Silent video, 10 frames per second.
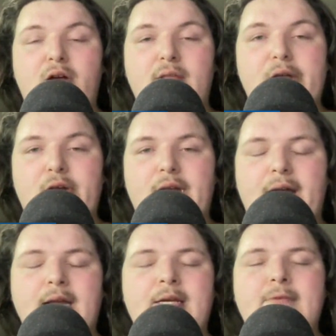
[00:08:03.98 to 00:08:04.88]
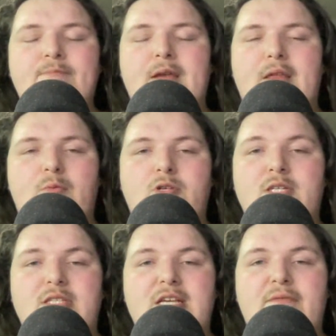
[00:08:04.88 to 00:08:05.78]
there on lottery night, and then we'll
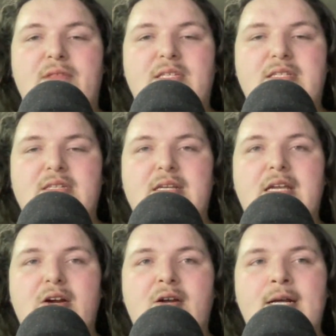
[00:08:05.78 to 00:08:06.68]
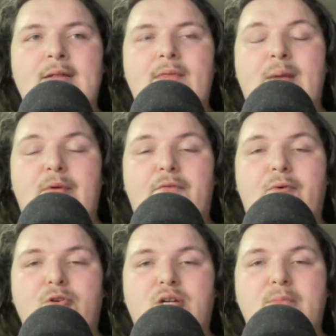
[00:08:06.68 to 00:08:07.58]
just see if this is the year number
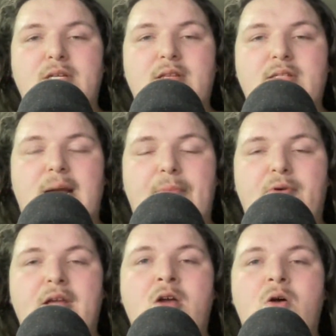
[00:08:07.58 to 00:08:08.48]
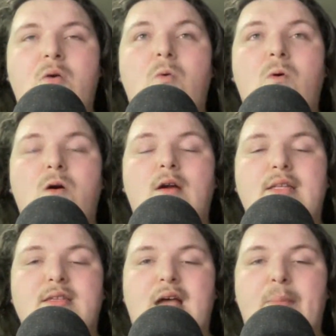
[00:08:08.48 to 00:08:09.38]
4 jumps into the top 3 or
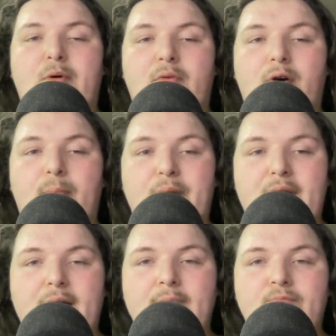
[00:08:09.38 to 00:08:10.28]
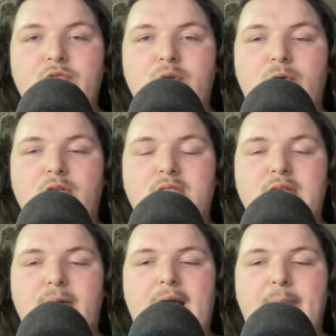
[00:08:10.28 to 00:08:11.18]
gets the top overall pick. So we'll just
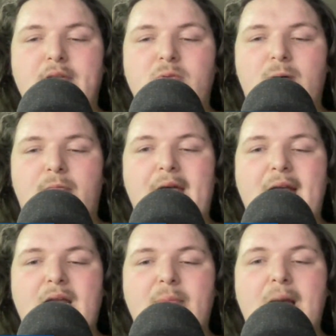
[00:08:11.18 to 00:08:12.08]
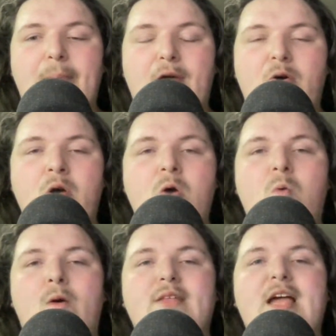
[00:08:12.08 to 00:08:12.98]
see what happens with that. Coming up, though,
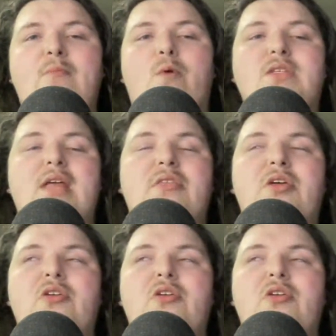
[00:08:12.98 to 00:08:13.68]
we're going to dive more into how the